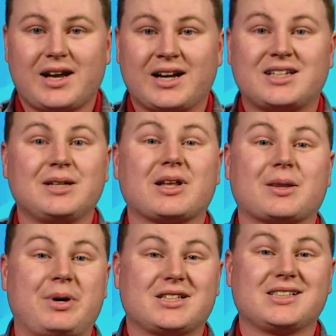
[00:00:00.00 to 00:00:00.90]
And a team that the
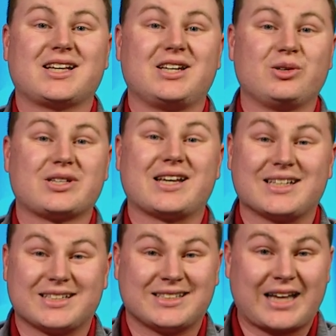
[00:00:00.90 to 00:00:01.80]
Pistons can use as an
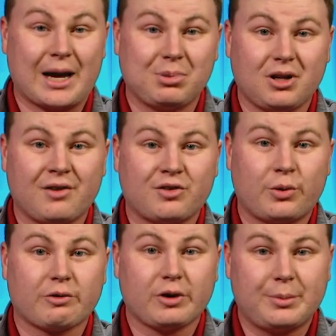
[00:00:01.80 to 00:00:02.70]
example of
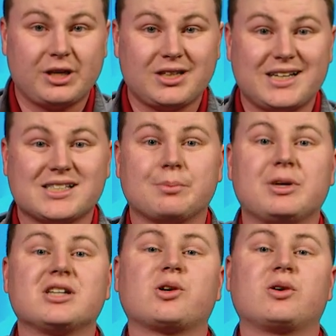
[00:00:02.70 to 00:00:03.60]
quick rebuild is the
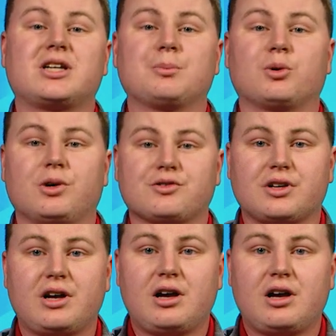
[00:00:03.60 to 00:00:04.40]
Minnesota Timberwolves.